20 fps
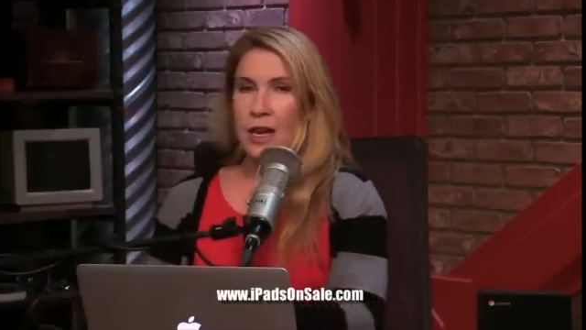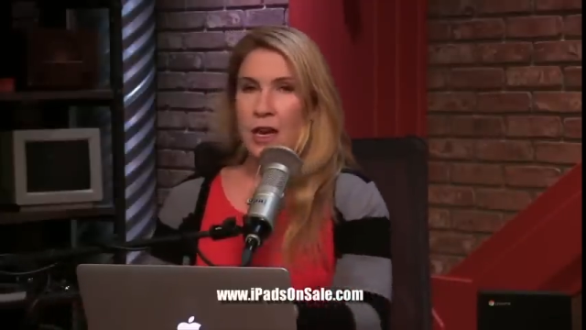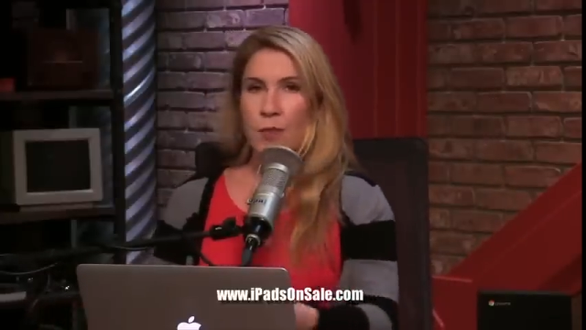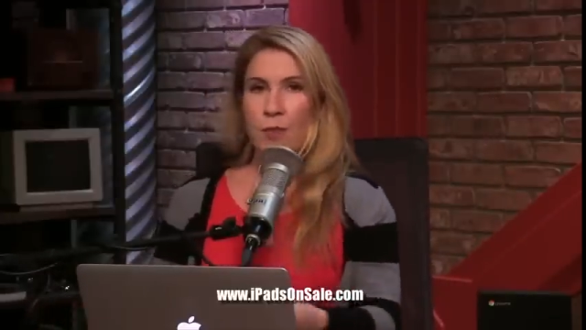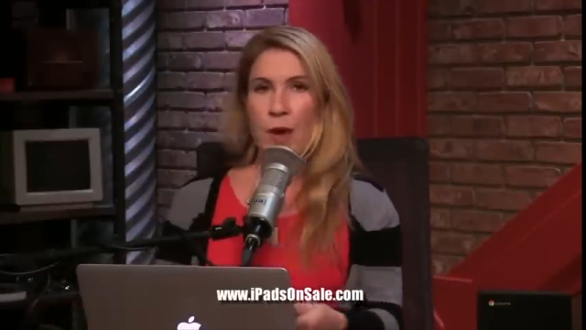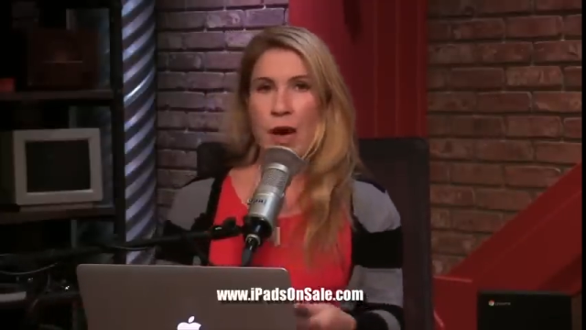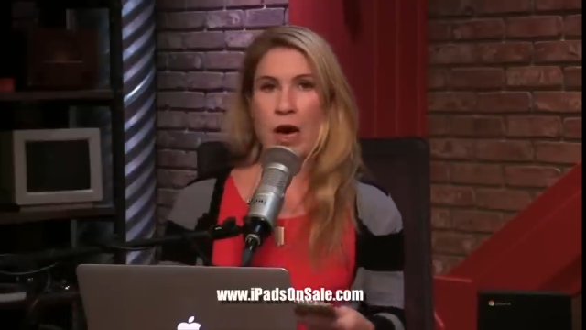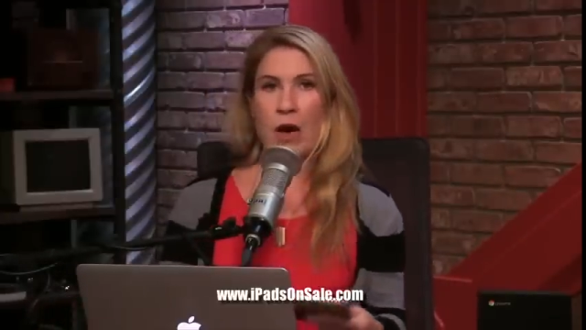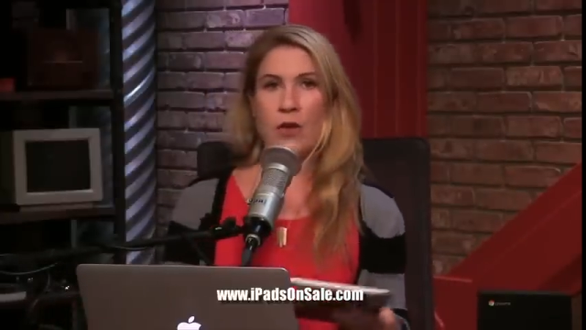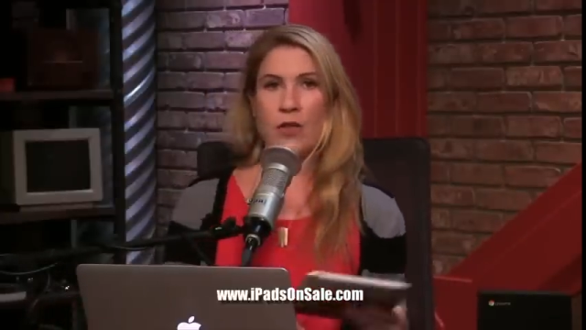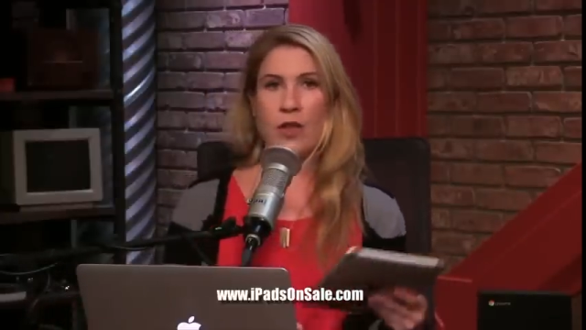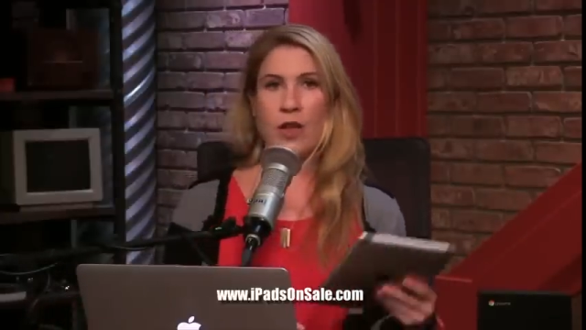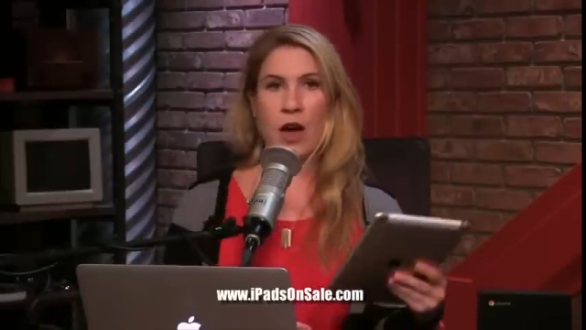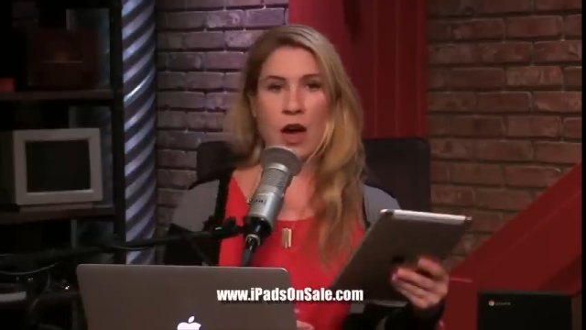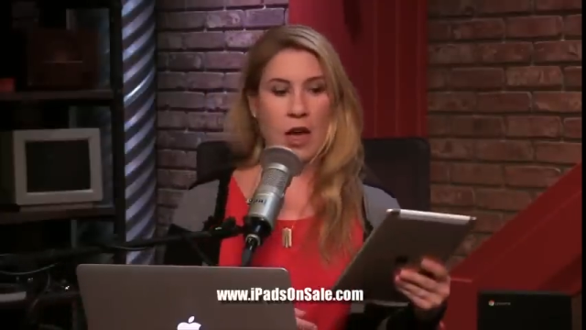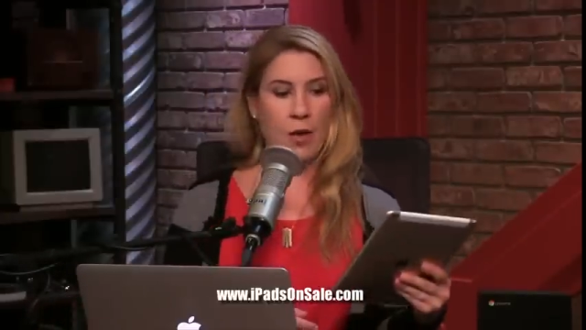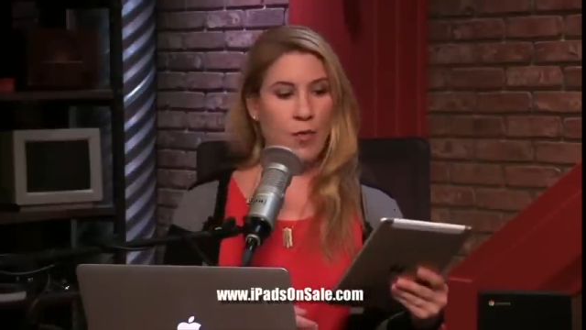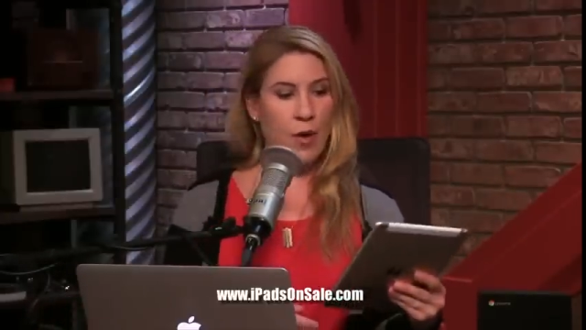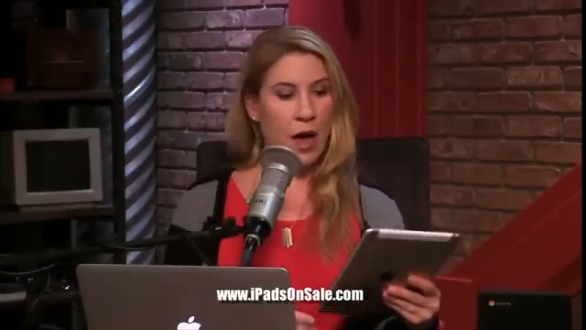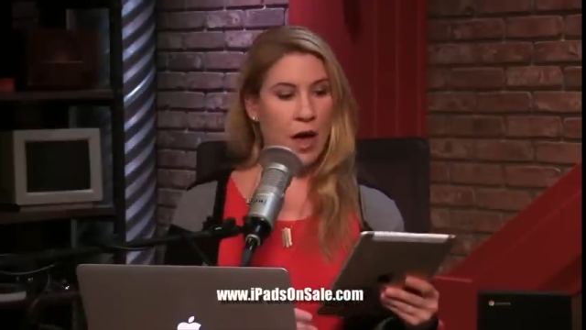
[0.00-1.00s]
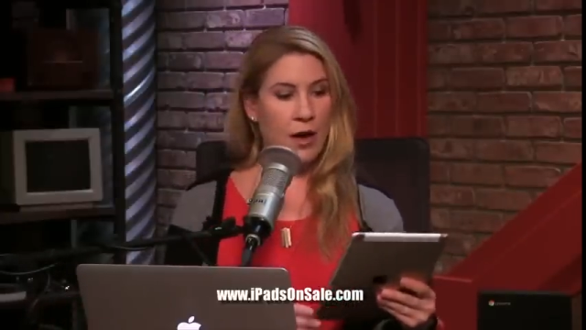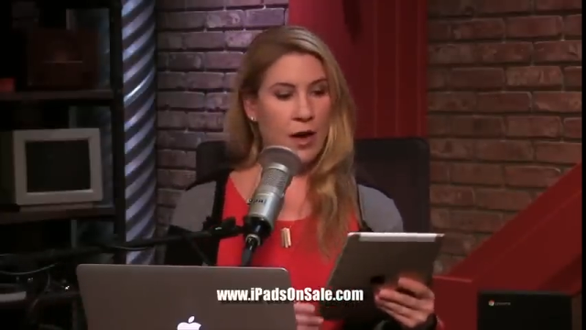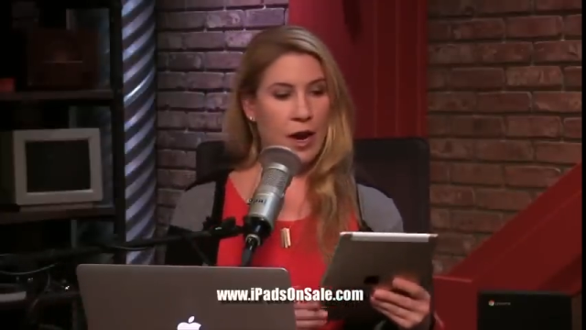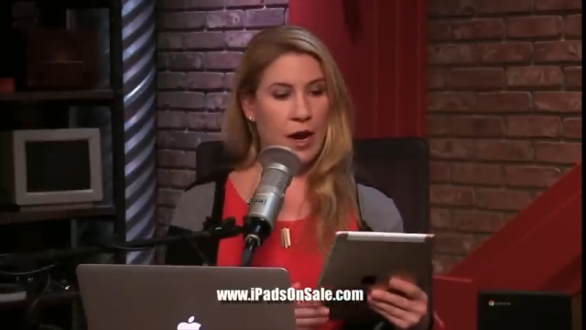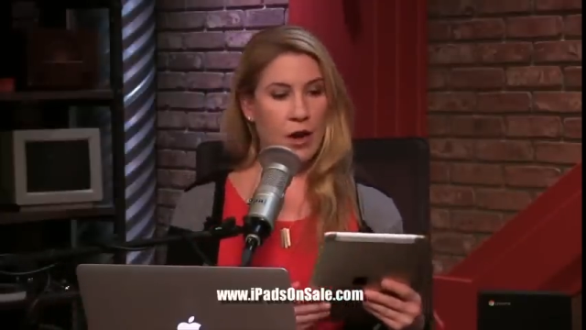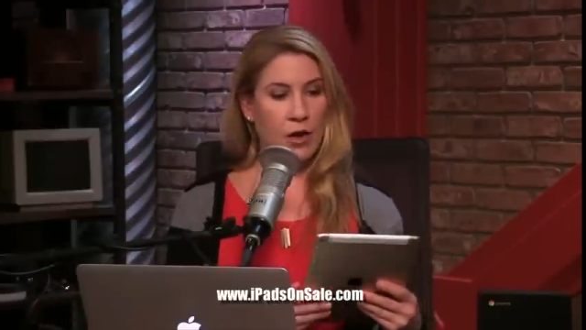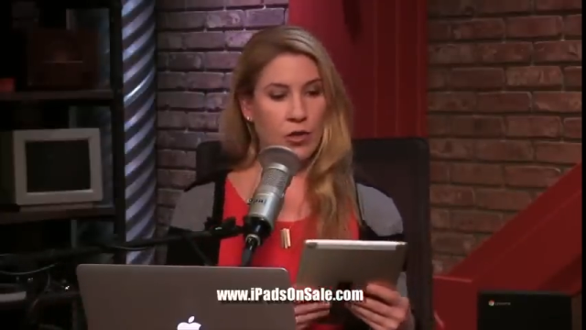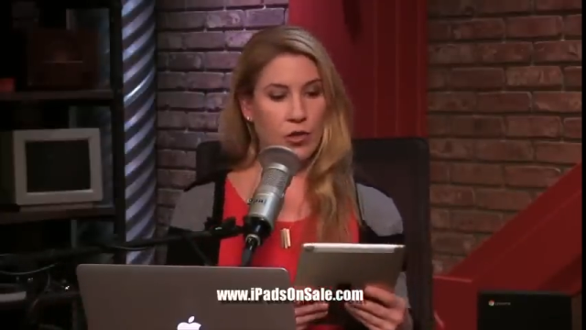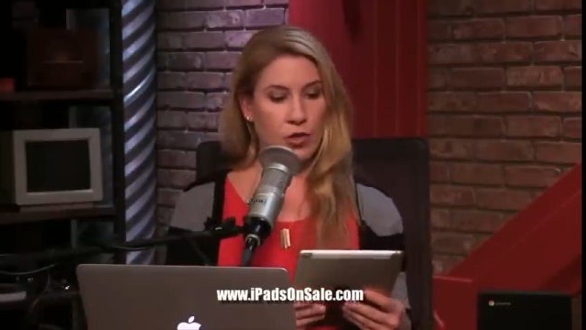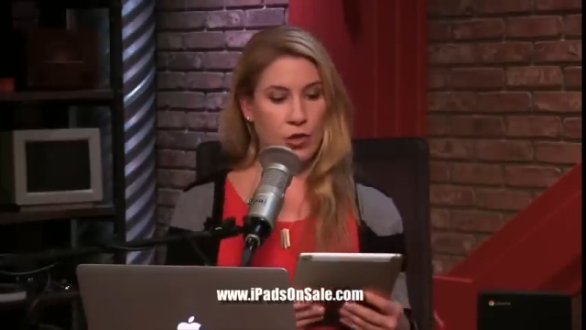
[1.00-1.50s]
about the iPad
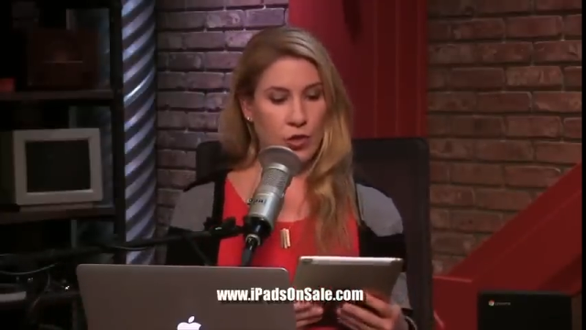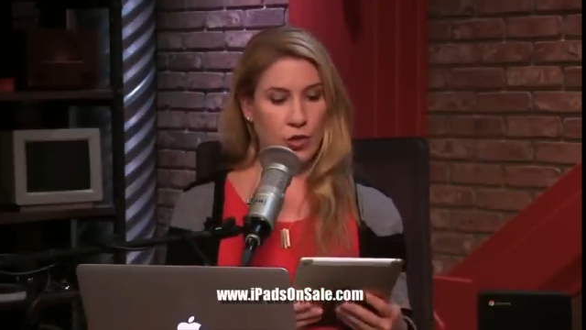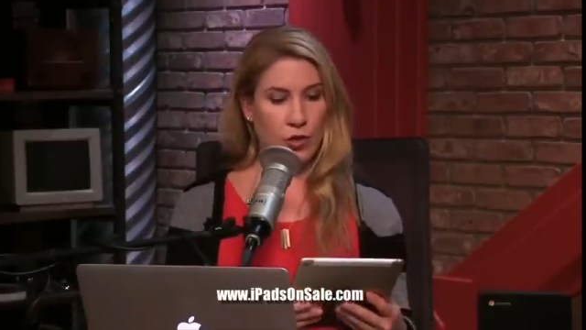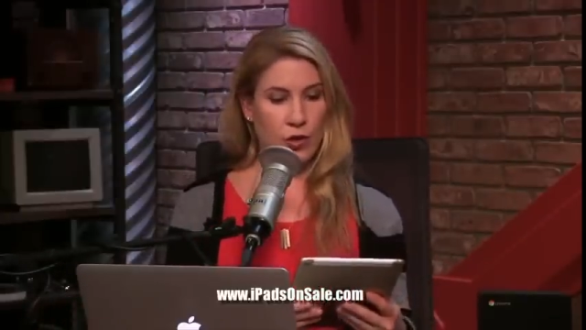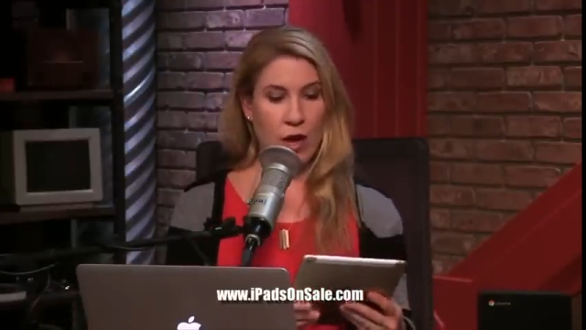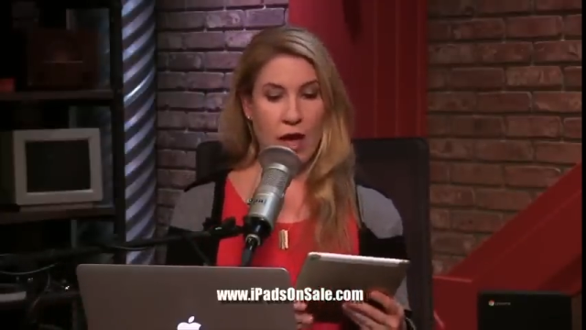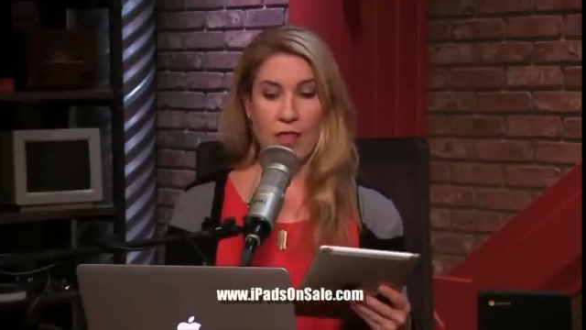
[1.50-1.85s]
Air 2,